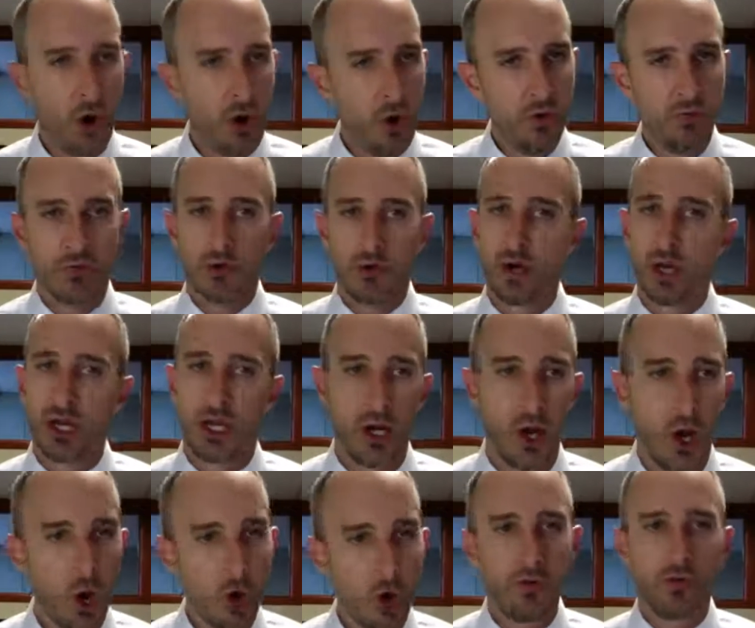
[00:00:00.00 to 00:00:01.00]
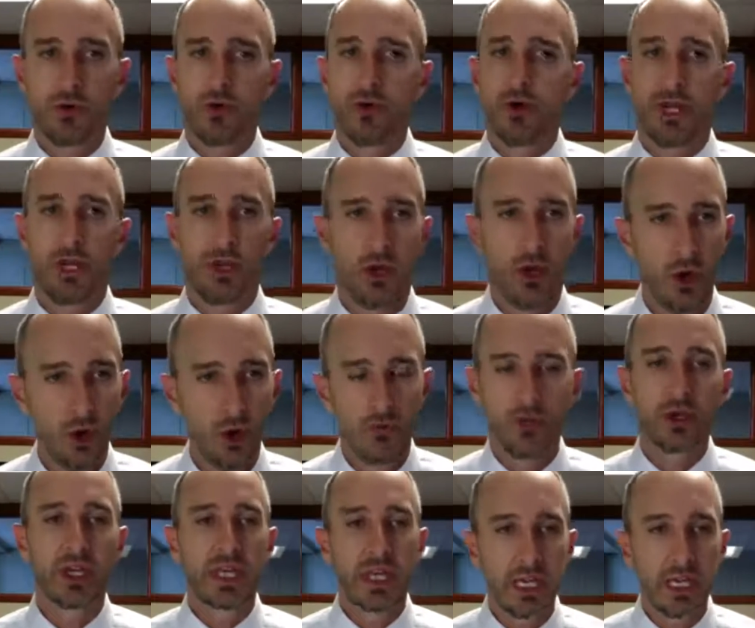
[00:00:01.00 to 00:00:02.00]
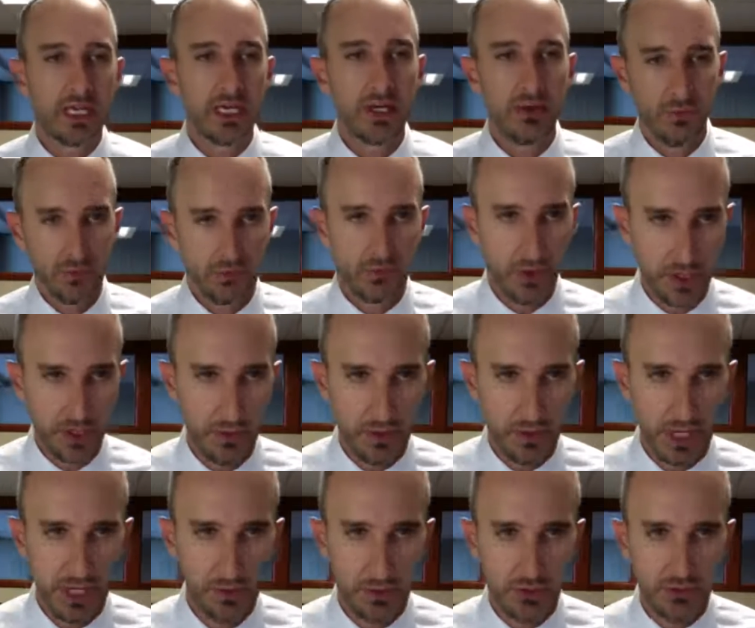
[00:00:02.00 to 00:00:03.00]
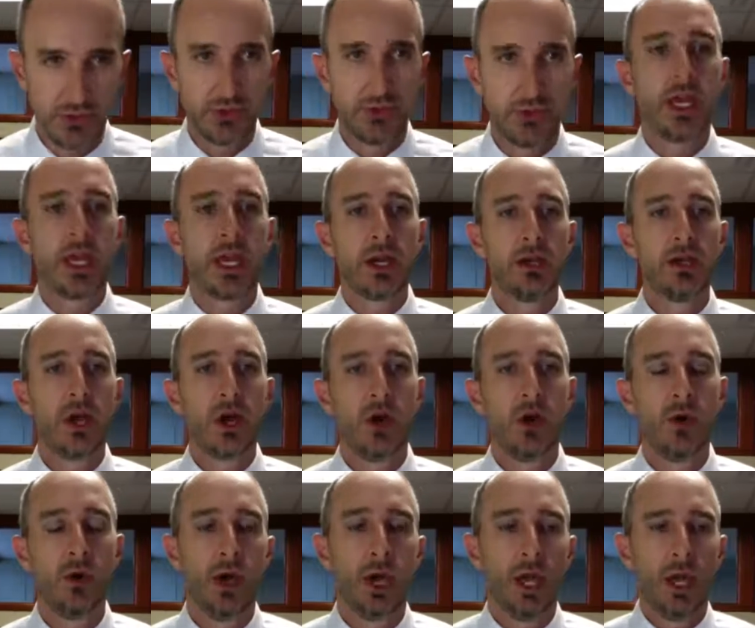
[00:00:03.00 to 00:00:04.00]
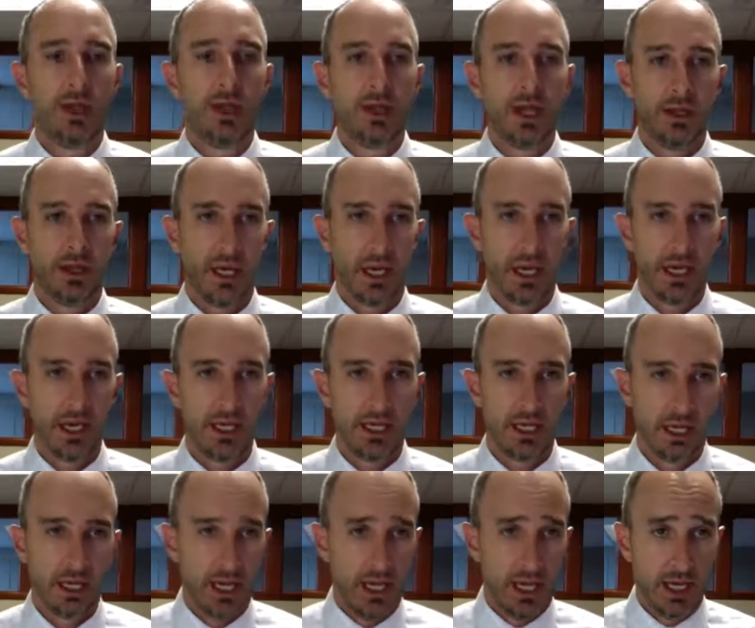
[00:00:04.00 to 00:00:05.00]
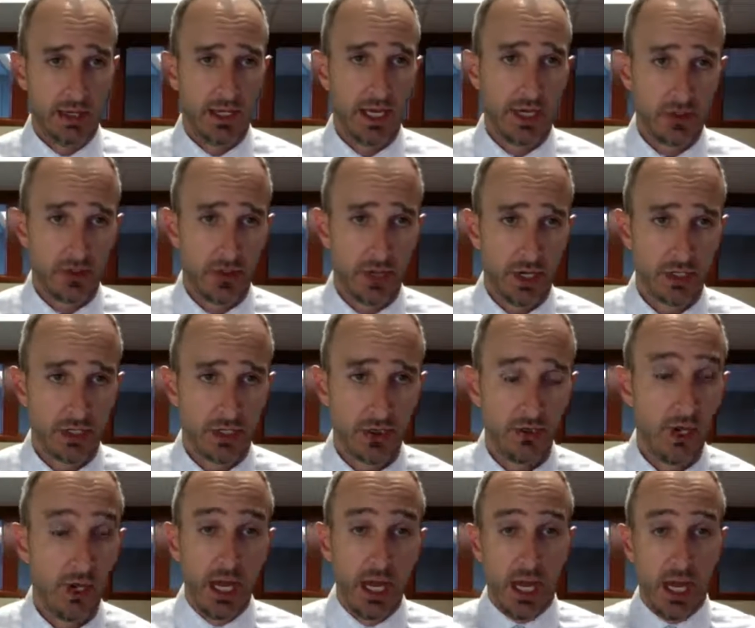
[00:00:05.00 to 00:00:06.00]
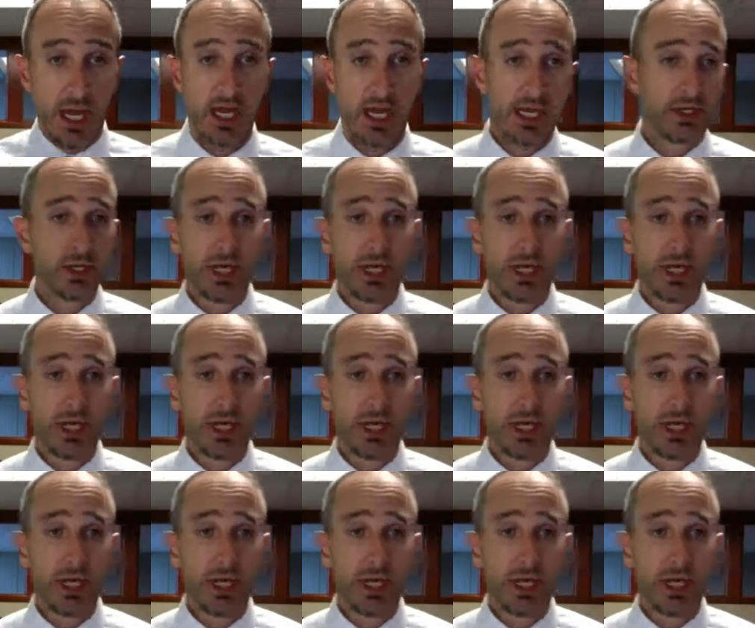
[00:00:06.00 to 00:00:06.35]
over and over and over, getting in front of people so they know they like and they trust you. I